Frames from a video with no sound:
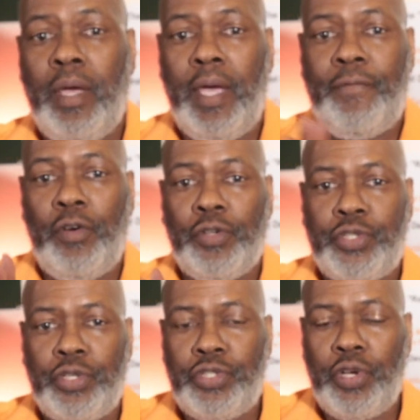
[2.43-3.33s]
Hey folks,
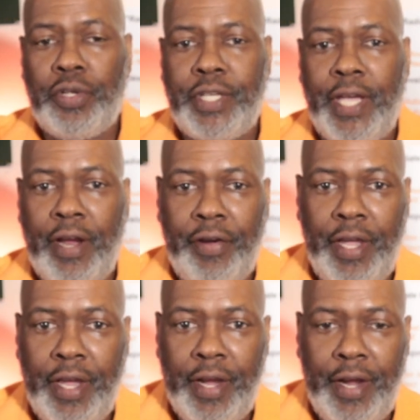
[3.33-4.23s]
Sir Charles Carey
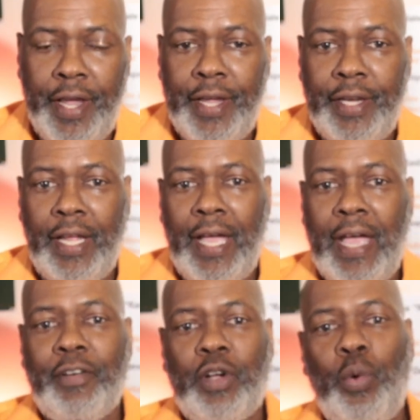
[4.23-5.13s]
here, and I
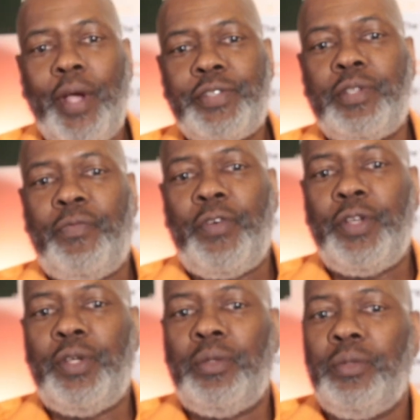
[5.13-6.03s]
have a question for
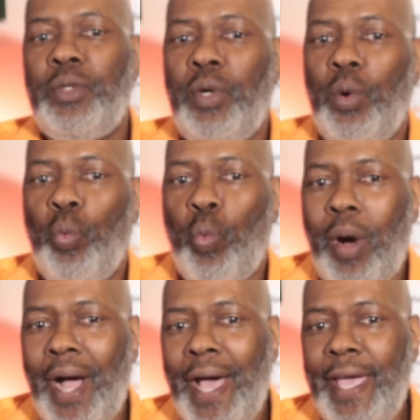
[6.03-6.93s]
you.
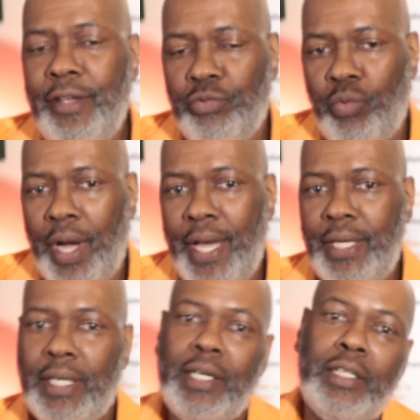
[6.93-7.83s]
Why
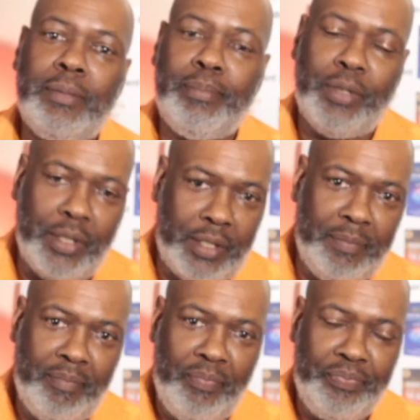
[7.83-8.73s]
write a book?
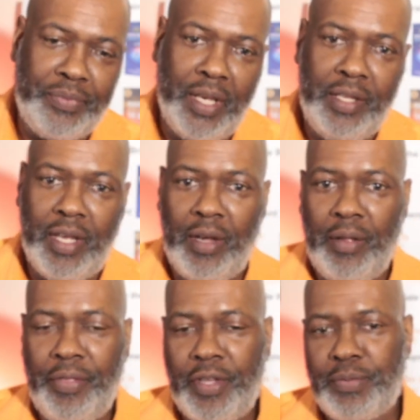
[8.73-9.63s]

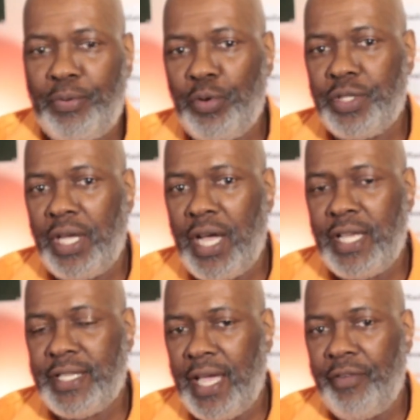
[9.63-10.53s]
Now, there's pros and
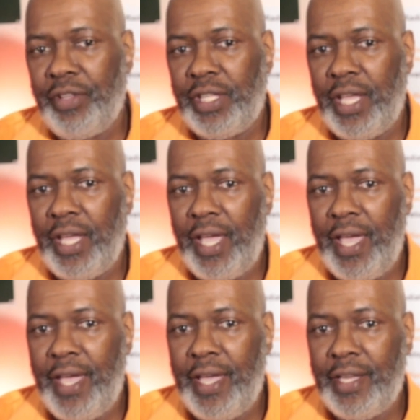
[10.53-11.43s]
cons to everything,
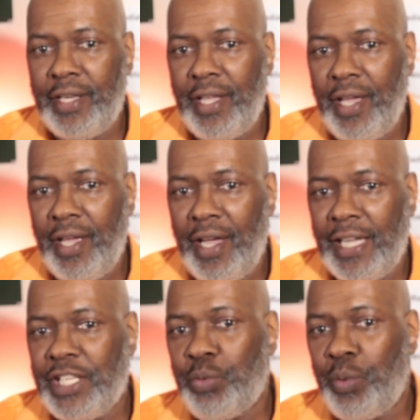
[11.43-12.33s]
and
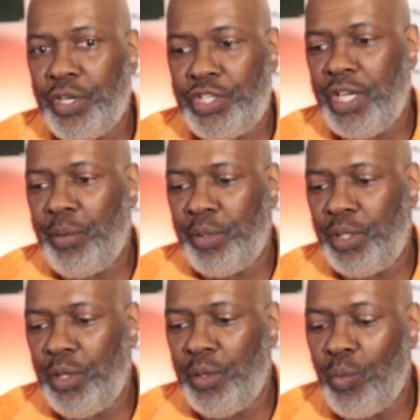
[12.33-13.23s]
I just want to share
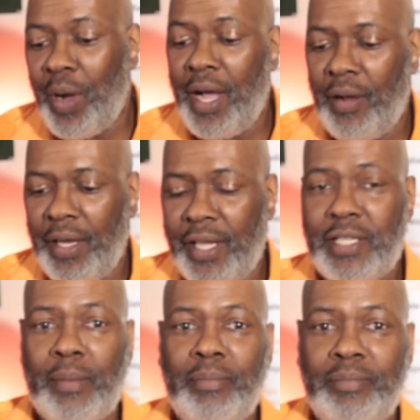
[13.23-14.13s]
with you. Wow, I
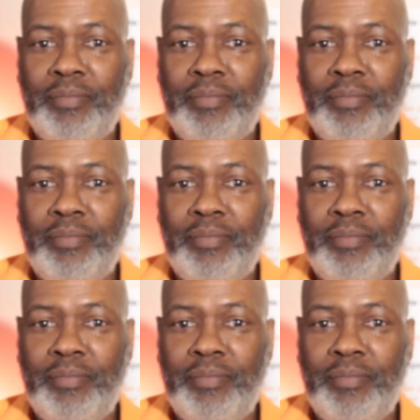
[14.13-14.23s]
guess I'm